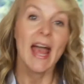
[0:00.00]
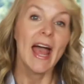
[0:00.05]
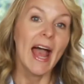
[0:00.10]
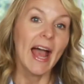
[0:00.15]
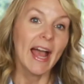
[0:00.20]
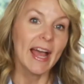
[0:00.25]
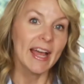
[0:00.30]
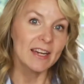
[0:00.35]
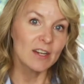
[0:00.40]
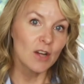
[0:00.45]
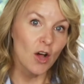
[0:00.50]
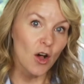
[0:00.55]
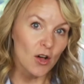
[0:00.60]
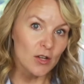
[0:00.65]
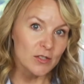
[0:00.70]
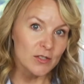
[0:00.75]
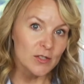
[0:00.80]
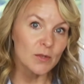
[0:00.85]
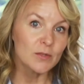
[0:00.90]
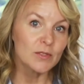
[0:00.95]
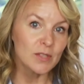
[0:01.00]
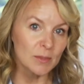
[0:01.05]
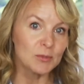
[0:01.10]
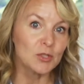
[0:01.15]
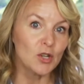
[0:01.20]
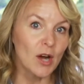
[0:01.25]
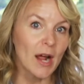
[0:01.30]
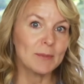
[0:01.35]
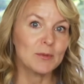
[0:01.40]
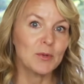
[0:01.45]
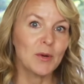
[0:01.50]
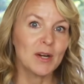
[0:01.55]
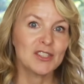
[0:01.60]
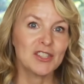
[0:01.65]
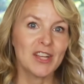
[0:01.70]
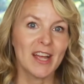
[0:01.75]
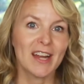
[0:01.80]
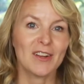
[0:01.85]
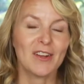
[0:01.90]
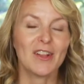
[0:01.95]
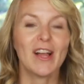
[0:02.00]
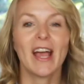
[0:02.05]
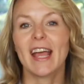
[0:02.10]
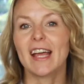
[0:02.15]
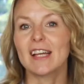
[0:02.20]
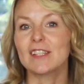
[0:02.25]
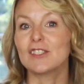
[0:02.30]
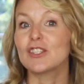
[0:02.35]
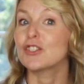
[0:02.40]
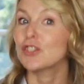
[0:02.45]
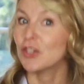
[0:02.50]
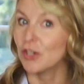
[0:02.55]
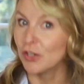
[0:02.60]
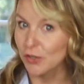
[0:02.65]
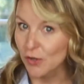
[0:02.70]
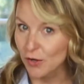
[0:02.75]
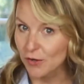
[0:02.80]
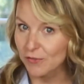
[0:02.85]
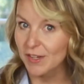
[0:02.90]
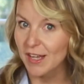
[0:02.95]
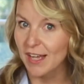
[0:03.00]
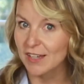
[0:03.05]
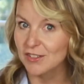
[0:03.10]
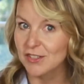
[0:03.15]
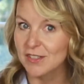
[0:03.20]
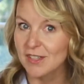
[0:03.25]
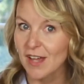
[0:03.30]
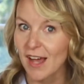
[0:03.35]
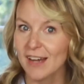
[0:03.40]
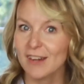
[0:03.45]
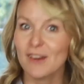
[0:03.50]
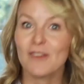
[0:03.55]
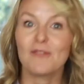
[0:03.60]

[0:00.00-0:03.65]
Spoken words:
and also subscribe to our channel and turn notifications on